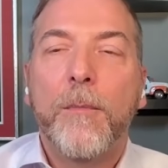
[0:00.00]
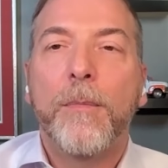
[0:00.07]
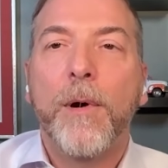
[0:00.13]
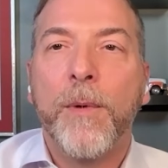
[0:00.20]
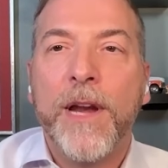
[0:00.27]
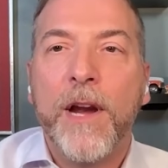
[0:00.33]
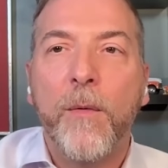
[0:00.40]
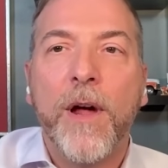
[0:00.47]
but
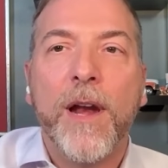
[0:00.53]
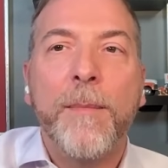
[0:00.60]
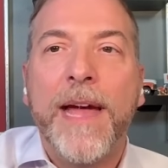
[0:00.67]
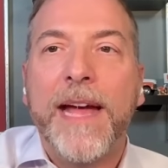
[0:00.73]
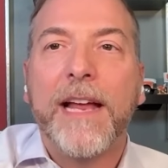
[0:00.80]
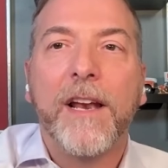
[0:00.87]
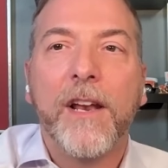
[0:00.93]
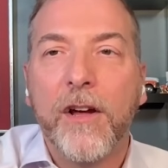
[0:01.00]
we don't want to
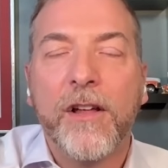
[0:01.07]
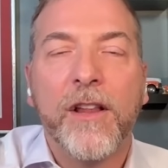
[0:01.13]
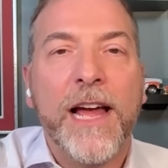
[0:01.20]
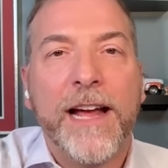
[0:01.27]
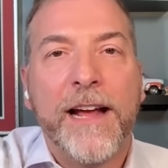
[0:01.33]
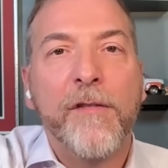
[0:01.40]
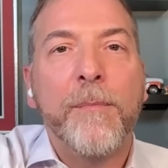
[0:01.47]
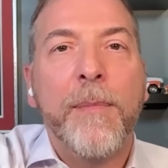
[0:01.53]
make it look
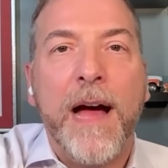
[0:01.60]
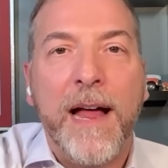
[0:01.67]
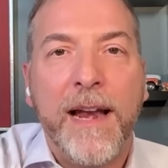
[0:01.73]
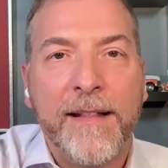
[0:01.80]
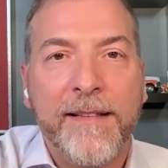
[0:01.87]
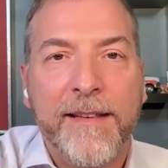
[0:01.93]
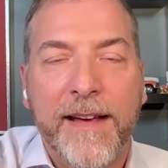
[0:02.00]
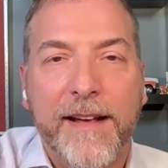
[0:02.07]
like it's
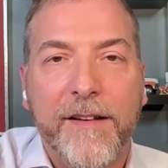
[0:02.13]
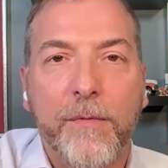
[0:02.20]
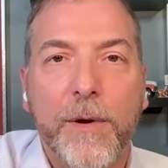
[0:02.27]
politics.